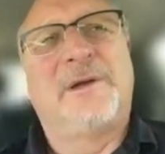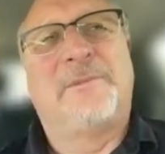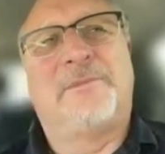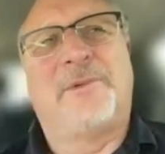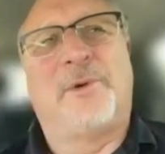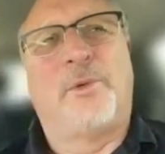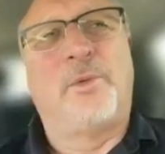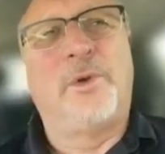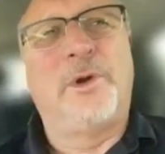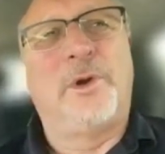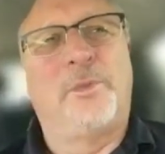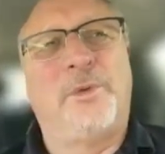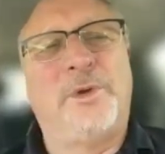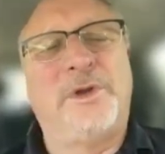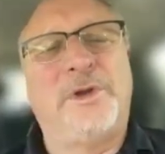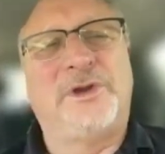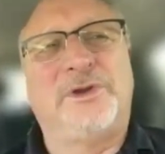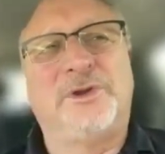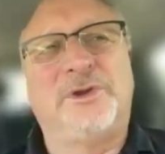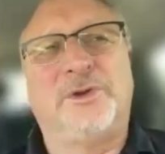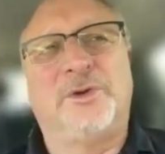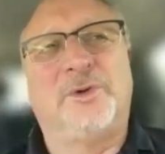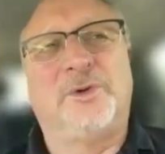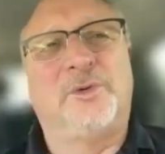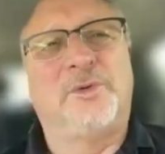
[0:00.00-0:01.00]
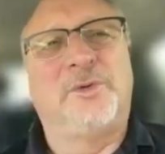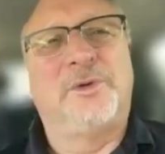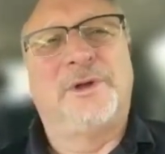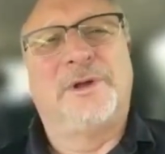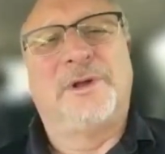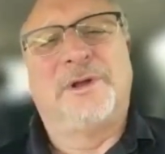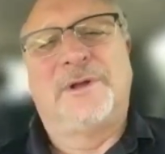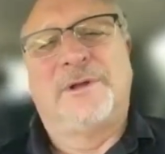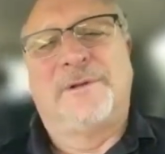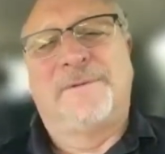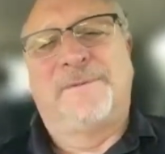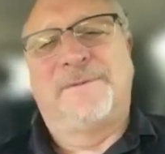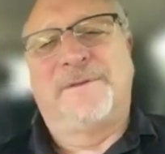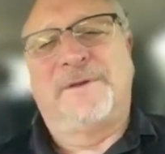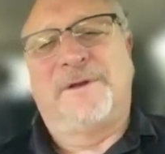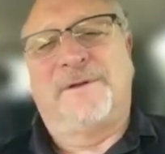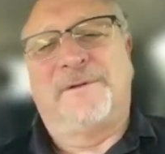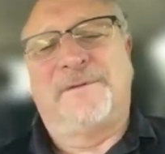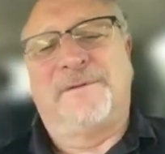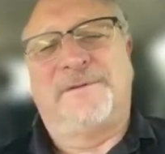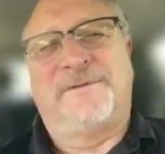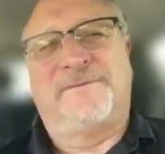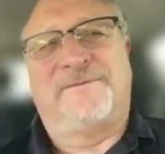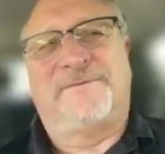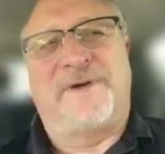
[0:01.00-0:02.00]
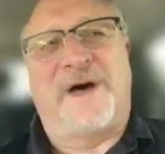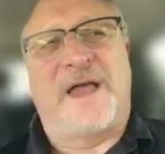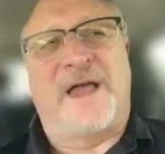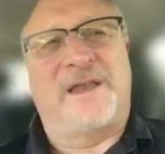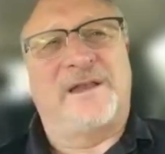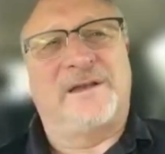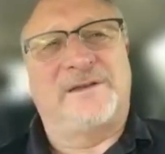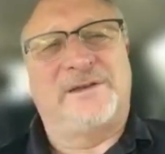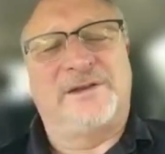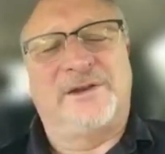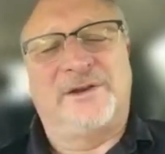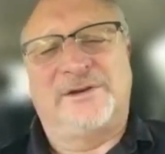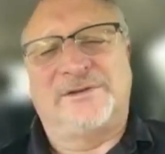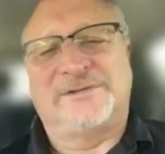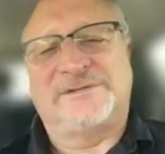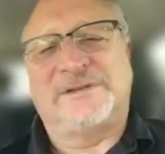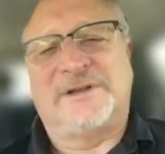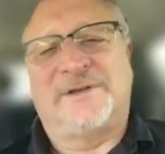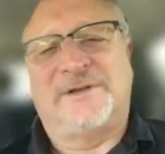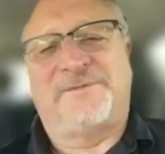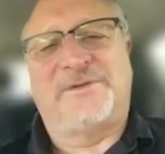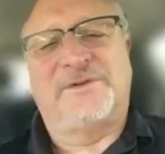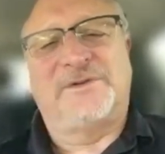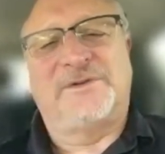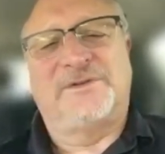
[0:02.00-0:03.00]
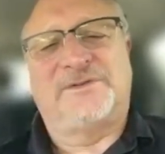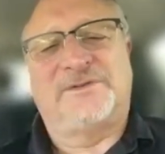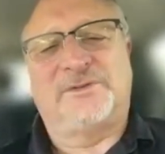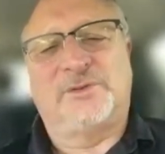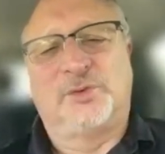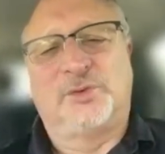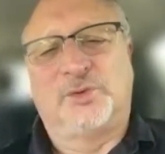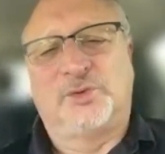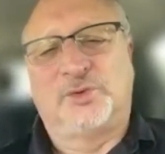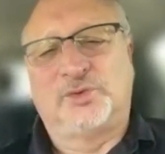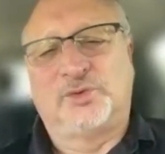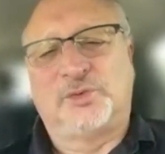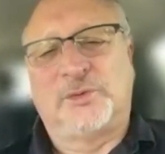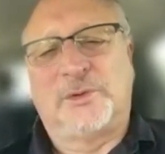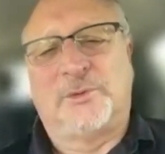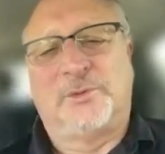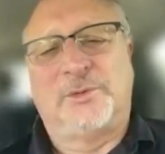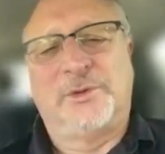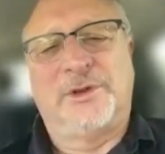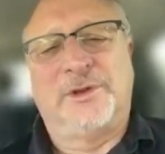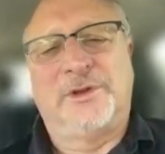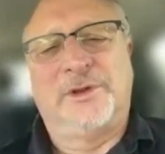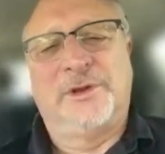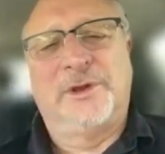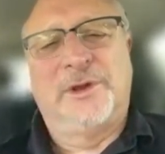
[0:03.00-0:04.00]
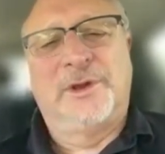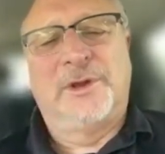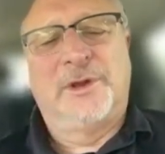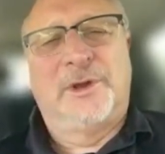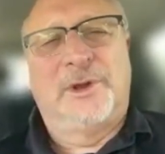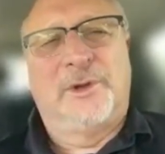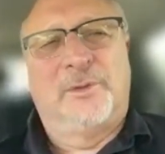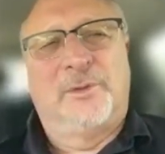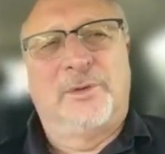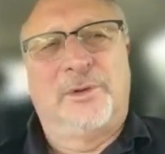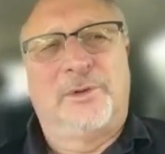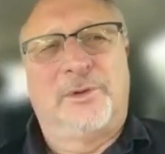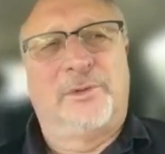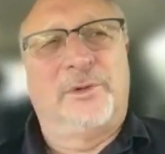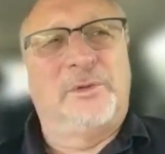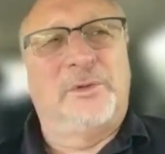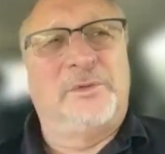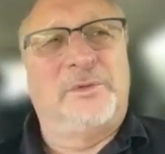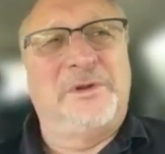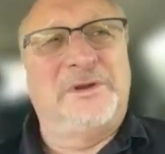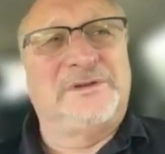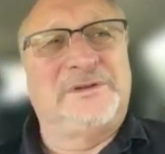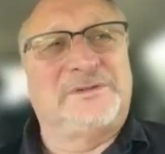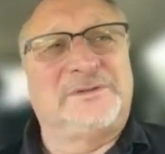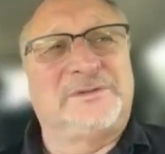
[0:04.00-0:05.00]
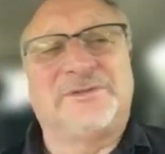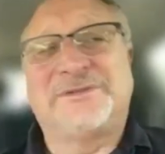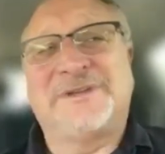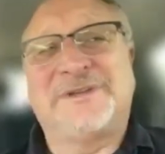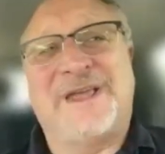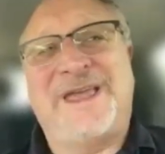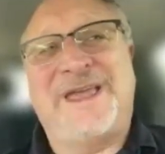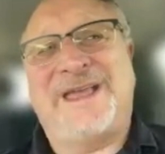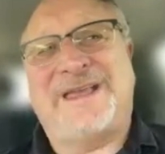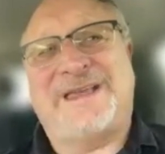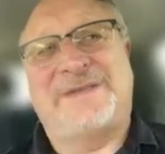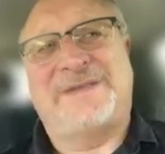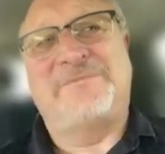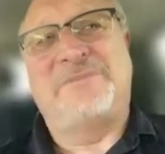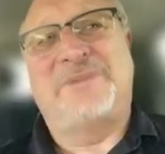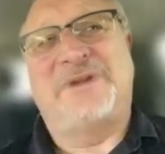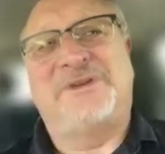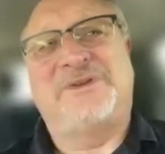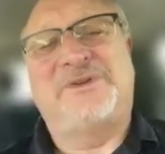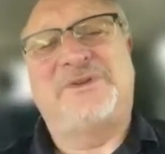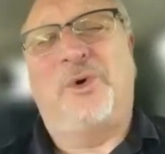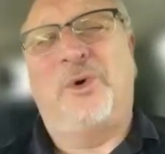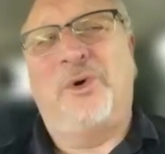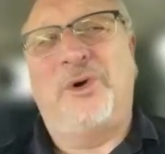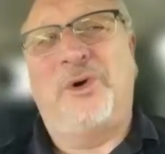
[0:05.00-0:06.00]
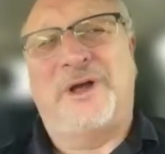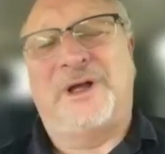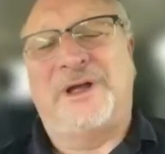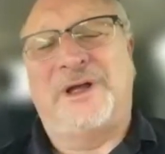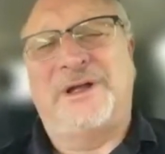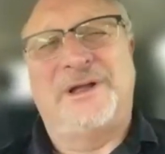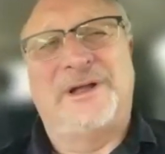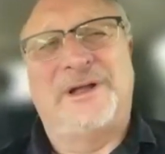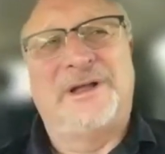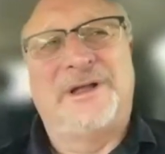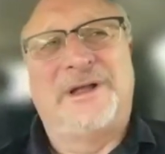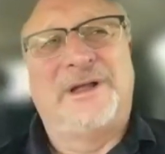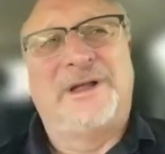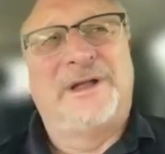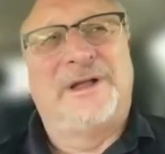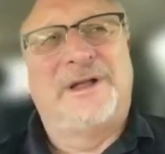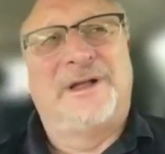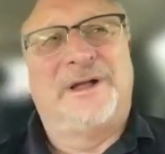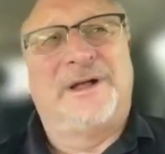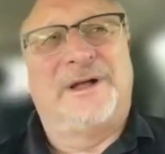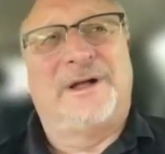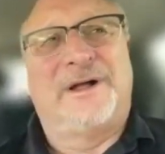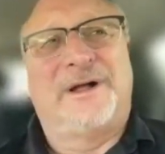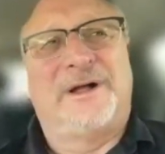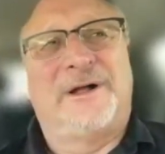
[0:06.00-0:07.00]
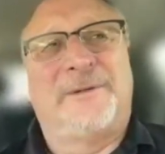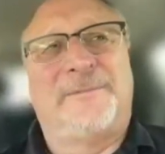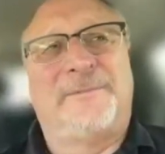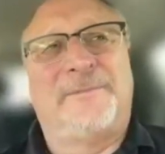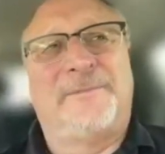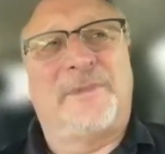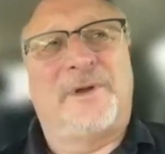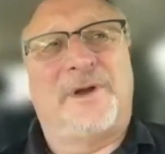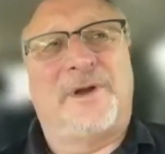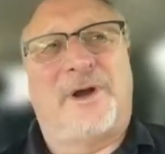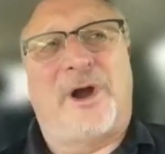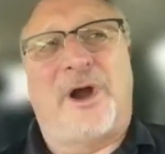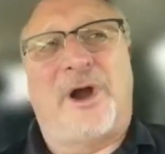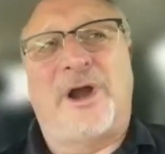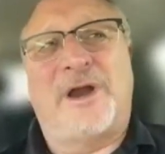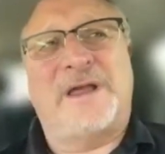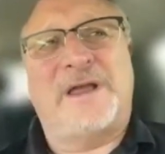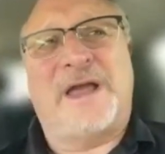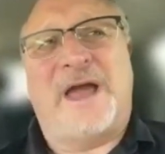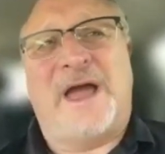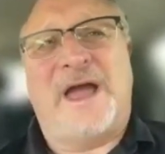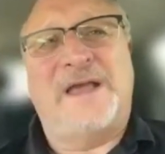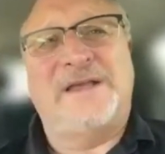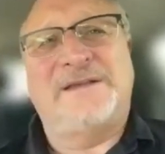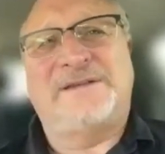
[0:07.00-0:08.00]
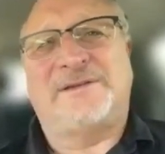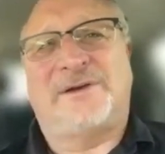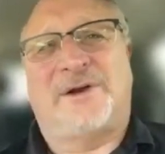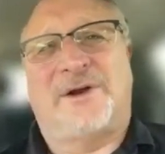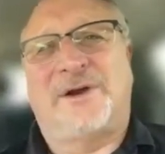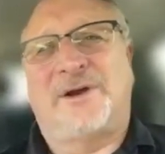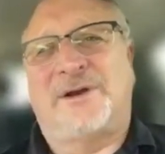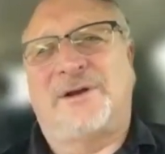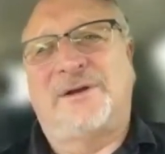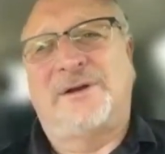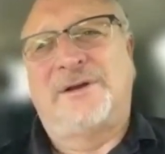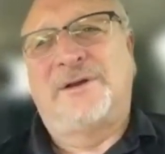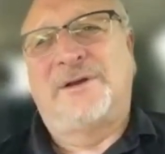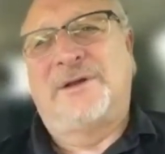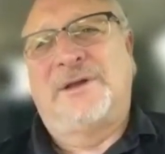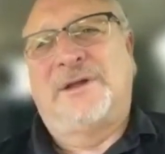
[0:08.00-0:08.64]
But will we do the the volunteer stuff in the schools where we where we read the schools. Heck, in Medora, um, our guys are